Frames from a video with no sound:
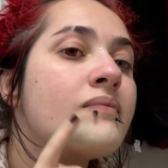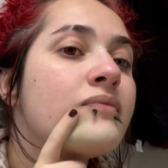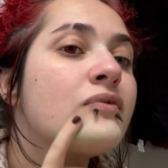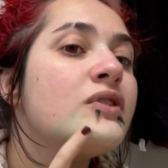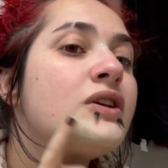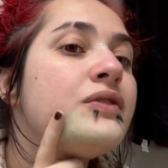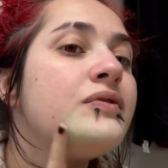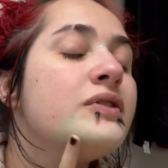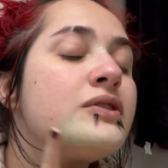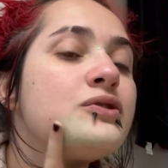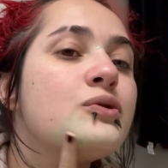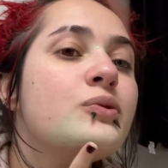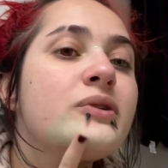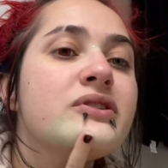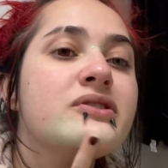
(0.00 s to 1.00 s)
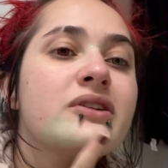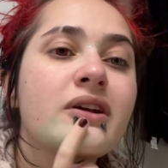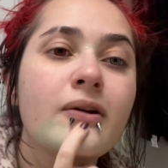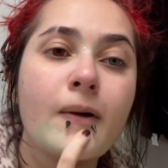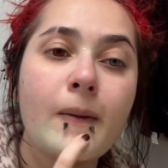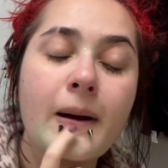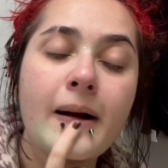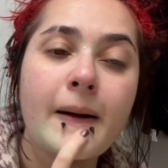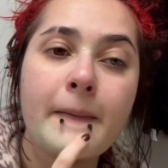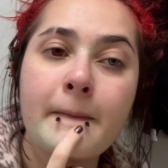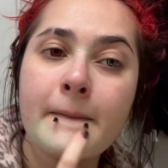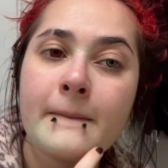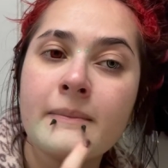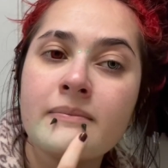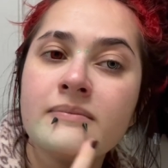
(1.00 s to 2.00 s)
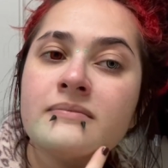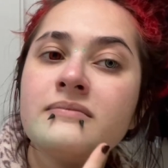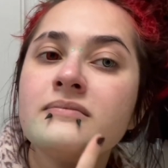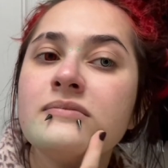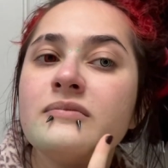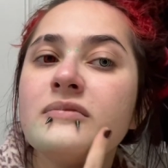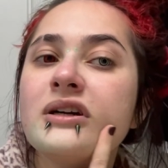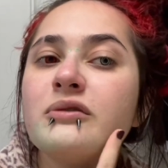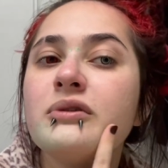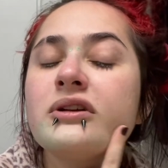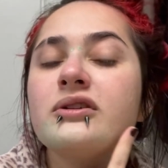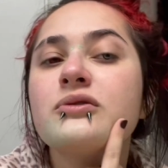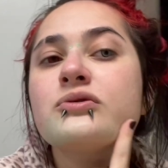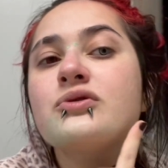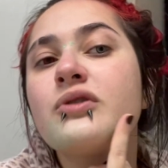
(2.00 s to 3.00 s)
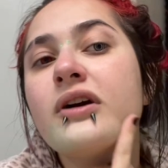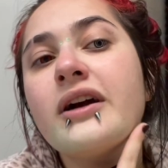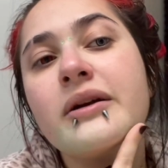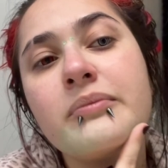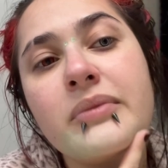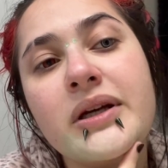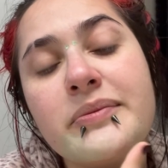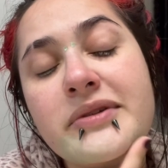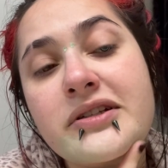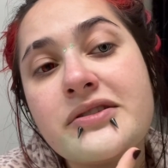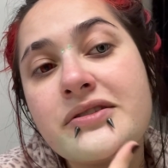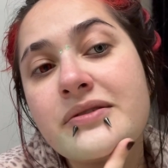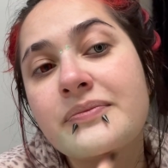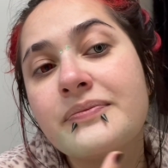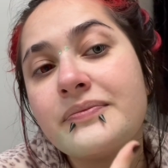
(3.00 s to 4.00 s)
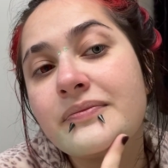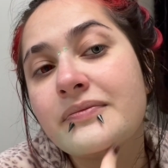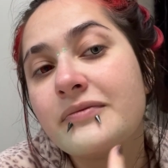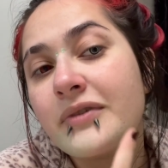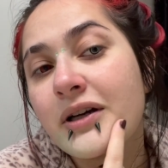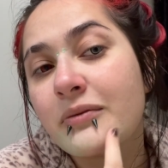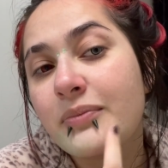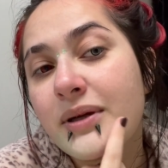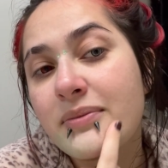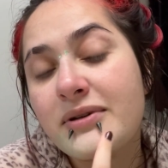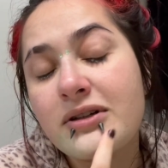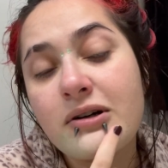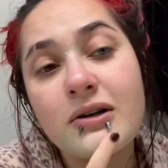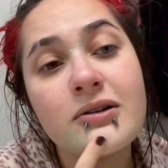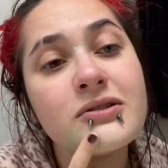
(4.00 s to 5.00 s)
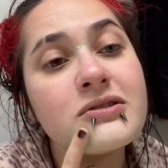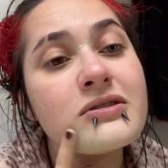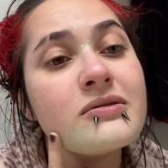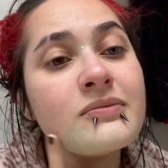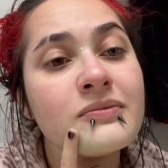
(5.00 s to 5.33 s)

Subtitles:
Even toys can cry. Like one of those crying babies. Like baby dolls.